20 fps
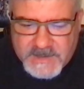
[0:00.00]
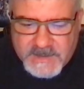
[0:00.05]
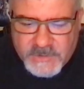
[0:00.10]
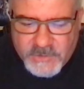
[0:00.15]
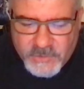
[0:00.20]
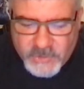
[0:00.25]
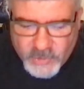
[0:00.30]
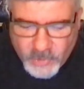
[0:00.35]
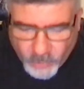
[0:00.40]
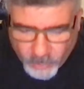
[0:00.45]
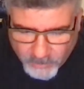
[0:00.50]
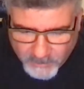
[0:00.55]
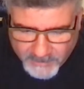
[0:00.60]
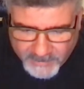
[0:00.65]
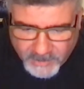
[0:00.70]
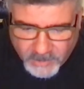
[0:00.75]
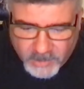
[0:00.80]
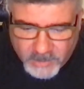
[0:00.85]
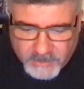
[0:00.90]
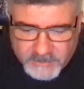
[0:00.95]
know my
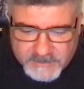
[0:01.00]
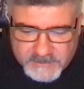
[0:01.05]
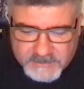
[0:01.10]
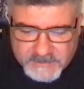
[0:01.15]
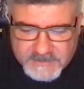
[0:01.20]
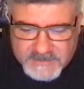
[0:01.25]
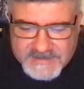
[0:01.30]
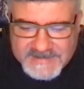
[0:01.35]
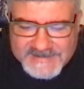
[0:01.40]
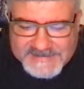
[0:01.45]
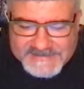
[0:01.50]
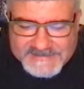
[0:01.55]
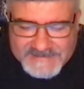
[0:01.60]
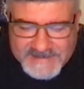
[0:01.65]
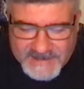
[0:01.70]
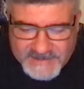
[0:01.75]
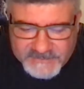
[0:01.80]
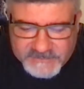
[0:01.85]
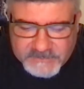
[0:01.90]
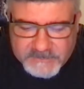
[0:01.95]
heart,
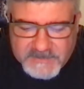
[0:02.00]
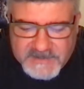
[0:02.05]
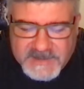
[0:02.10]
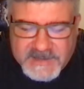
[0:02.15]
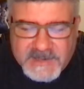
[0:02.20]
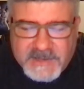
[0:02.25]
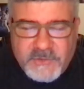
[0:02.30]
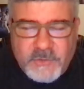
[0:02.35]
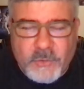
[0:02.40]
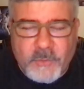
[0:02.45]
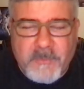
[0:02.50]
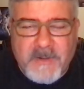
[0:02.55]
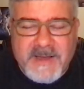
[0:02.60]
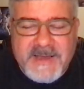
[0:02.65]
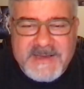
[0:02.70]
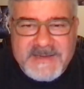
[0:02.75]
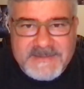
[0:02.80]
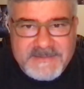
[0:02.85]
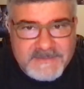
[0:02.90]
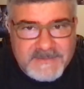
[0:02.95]
test me, and know my
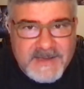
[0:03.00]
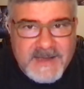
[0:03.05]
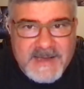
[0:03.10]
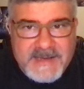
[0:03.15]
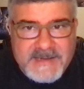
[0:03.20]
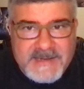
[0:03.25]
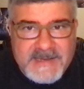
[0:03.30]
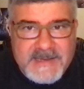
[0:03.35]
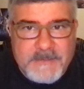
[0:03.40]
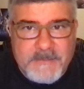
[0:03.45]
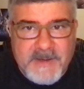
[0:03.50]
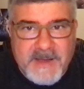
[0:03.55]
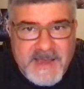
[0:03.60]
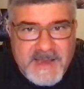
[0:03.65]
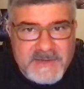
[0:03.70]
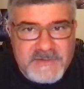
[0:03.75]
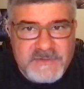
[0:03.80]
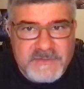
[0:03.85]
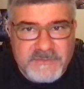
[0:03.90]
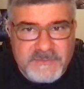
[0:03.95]
anxiety and my
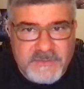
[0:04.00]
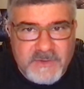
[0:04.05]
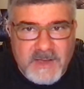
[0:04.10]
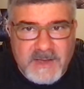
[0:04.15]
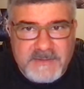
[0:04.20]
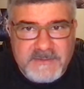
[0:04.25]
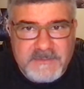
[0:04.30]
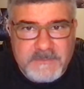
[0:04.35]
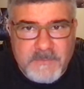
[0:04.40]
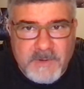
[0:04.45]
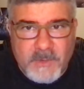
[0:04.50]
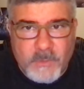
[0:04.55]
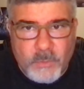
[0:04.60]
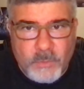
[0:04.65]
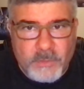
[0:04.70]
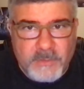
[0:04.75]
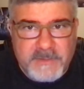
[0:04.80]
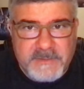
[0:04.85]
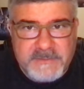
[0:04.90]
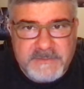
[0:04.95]
anxious thoughts, my
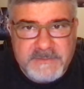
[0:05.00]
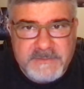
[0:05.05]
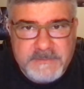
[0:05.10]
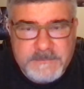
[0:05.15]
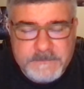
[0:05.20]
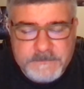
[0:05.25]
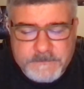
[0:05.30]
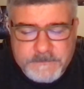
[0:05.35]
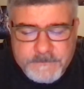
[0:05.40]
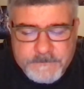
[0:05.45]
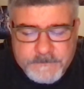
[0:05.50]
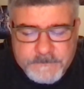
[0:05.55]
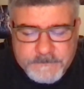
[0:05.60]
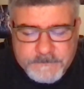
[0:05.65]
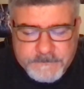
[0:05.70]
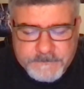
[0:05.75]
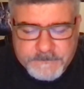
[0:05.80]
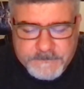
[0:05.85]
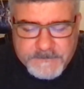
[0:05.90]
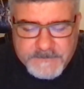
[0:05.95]
worries.
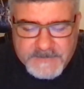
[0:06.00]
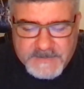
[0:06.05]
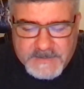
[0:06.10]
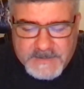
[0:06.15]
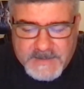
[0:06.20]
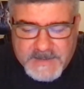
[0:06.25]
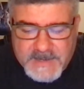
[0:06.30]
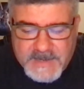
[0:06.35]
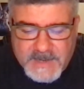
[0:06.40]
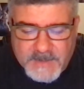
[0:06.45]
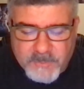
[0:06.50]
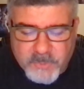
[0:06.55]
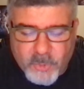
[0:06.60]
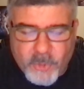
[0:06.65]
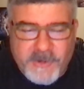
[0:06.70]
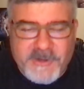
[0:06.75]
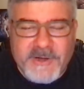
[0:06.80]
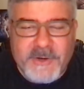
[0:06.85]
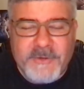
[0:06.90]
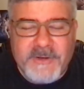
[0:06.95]
And
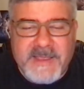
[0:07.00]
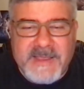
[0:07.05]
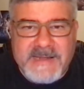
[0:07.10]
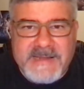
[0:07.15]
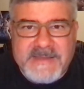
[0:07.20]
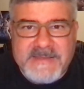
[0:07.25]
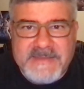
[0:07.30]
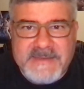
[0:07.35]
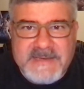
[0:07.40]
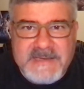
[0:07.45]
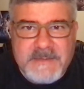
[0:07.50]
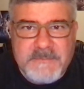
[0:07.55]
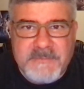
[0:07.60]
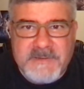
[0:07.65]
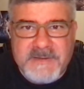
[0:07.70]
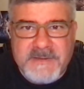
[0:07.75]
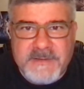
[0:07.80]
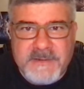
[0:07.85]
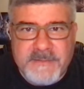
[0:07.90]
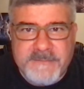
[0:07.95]
point out anything in
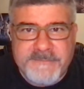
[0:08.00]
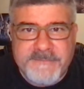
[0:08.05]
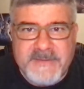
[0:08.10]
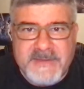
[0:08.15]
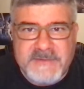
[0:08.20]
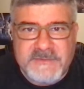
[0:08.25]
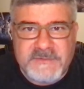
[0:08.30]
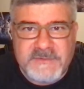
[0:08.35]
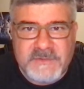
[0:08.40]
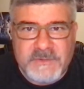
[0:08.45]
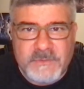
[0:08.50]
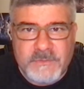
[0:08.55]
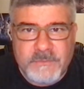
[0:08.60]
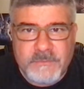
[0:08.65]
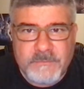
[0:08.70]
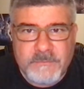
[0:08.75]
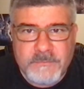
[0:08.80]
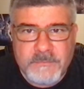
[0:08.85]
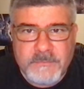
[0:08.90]
me that offends you